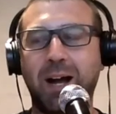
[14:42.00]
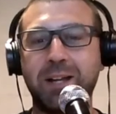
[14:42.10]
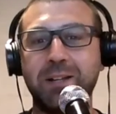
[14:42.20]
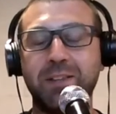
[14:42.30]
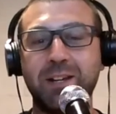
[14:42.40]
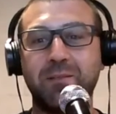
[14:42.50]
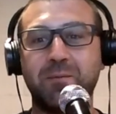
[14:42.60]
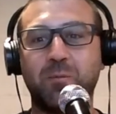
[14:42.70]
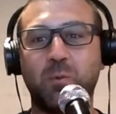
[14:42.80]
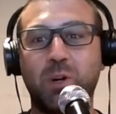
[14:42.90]
can think
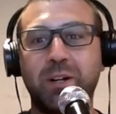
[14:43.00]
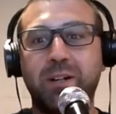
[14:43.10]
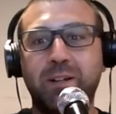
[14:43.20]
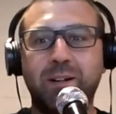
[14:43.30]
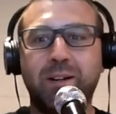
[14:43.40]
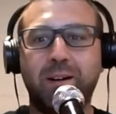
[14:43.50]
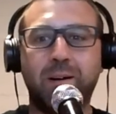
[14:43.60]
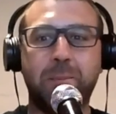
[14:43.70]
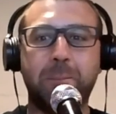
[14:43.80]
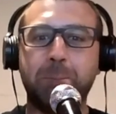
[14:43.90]
of one.
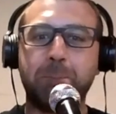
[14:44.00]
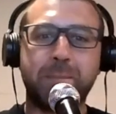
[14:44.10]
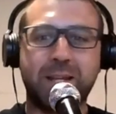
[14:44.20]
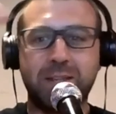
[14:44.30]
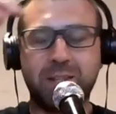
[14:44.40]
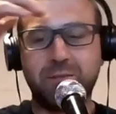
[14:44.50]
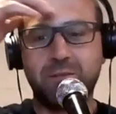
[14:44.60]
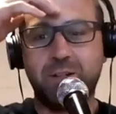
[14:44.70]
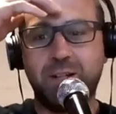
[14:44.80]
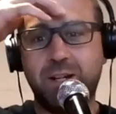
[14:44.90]
I can't think of
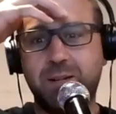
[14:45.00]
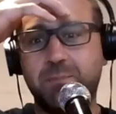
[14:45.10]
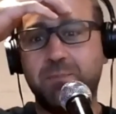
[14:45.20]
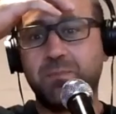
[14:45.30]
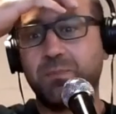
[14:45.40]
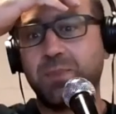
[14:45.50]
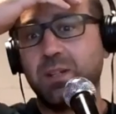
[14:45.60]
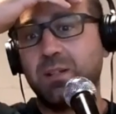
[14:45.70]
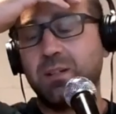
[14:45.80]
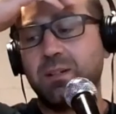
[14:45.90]
her name
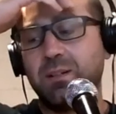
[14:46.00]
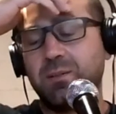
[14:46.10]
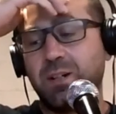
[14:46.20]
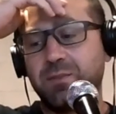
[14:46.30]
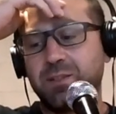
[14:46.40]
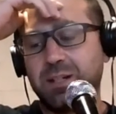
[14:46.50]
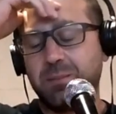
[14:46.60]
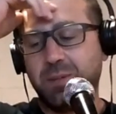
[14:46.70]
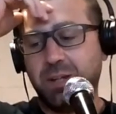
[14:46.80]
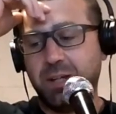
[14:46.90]
off the top
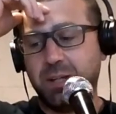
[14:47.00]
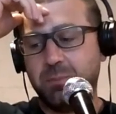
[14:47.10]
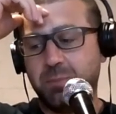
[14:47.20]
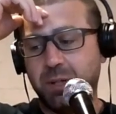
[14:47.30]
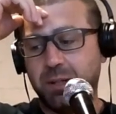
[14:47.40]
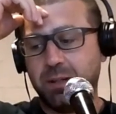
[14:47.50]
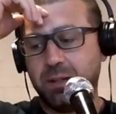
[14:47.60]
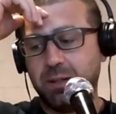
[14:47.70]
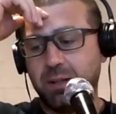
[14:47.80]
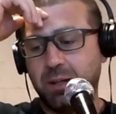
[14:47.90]
of my head, but
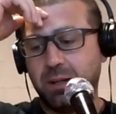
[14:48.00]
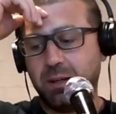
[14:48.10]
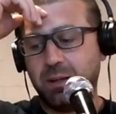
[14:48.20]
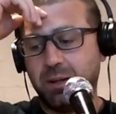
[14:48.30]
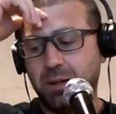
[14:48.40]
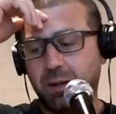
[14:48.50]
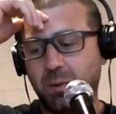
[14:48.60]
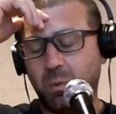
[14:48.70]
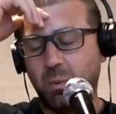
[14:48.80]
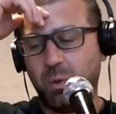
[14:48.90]

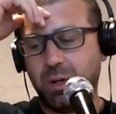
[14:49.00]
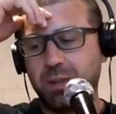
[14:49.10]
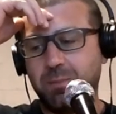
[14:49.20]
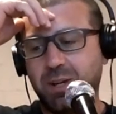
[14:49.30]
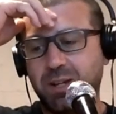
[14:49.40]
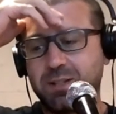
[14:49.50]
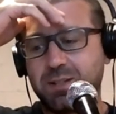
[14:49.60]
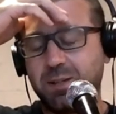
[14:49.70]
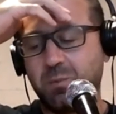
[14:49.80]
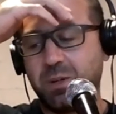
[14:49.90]
one of the meets
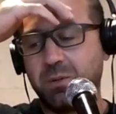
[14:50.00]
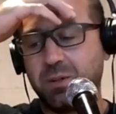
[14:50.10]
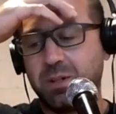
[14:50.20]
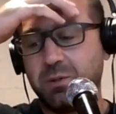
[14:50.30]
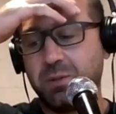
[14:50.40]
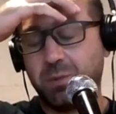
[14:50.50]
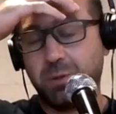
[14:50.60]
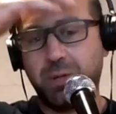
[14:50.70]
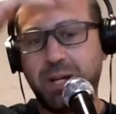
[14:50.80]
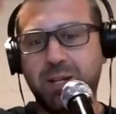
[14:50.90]
that we were doing where
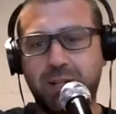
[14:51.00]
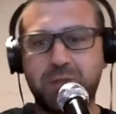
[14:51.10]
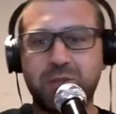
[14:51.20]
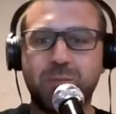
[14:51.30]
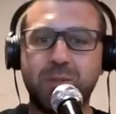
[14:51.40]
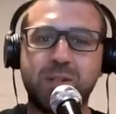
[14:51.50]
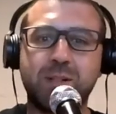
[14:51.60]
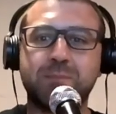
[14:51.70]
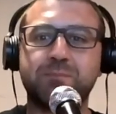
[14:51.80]
we had the intro music,